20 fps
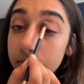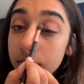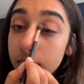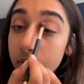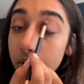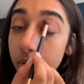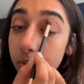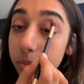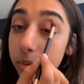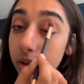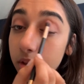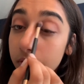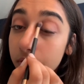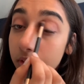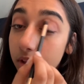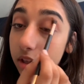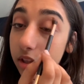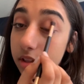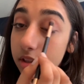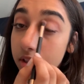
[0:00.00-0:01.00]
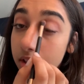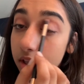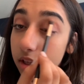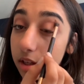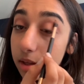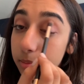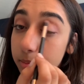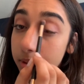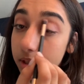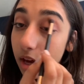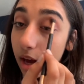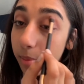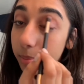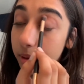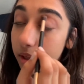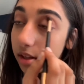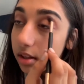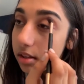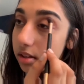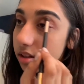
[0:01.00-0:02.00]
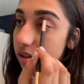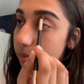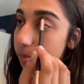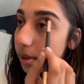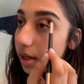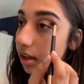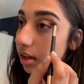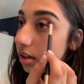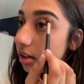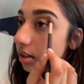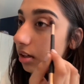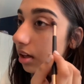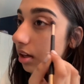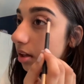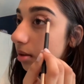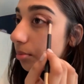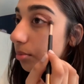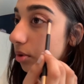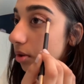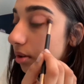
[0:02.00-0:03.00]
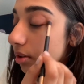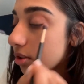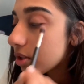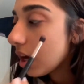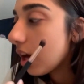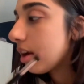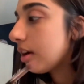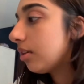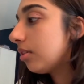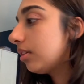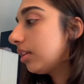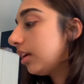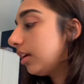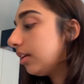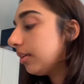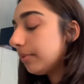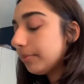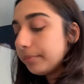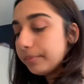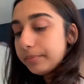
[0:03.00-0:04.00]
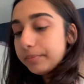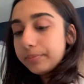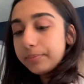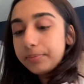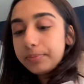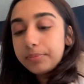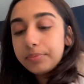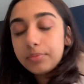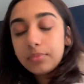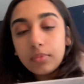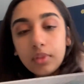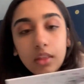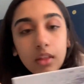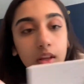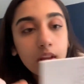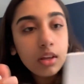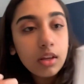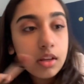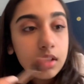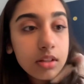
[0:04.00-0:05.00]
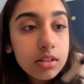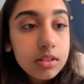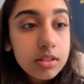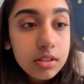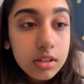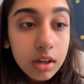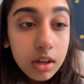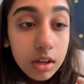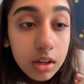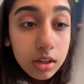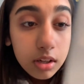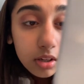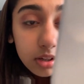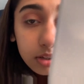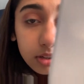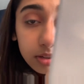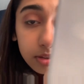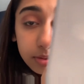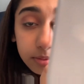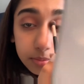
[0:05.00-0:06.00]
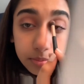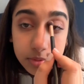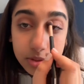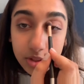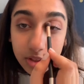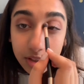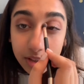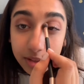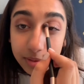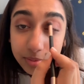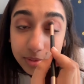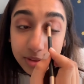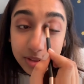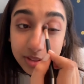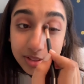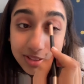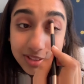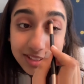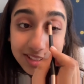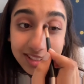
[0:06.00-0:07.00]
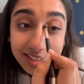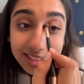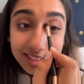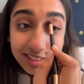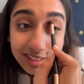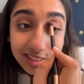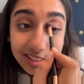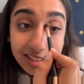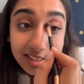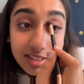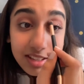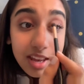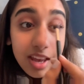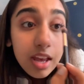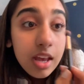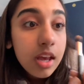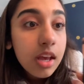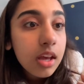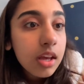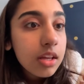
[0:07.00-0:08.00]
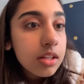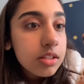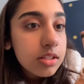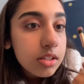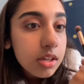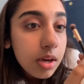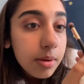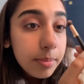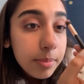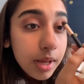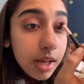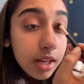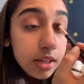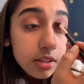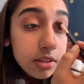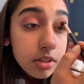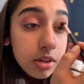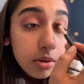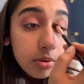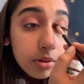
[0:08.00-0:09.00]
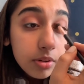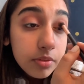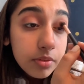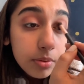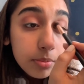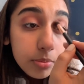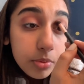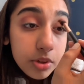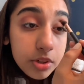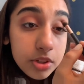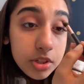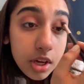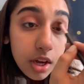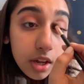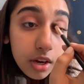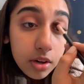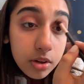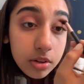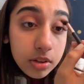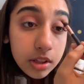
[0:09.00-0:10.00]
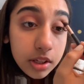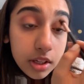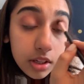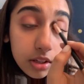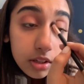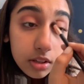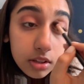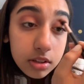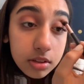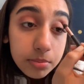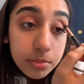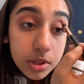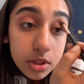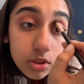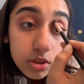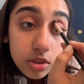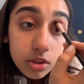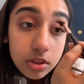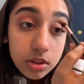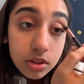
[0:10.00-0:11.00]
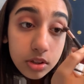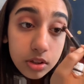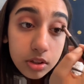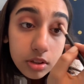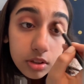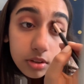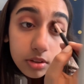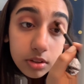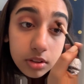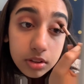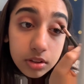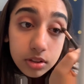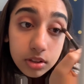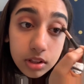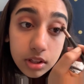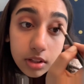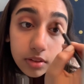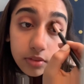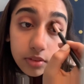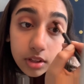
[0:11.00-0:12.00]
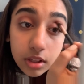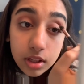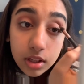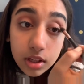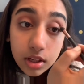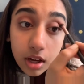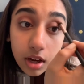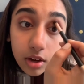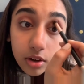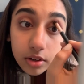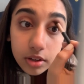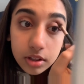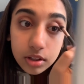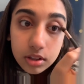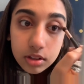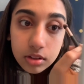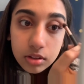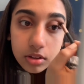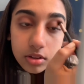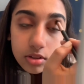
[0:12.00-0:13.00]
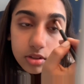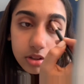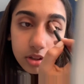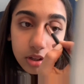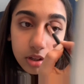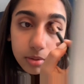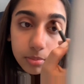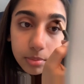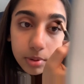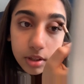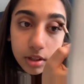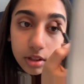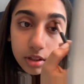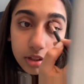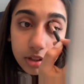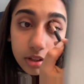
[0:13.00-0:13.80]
Don't be afraid to keep tapping into the pan and getting more shadow. Like, it's not, sorry, I'm gonna use this. It's not bad to go in for more shadow. Like, make sure you're evening it out and it looks good, but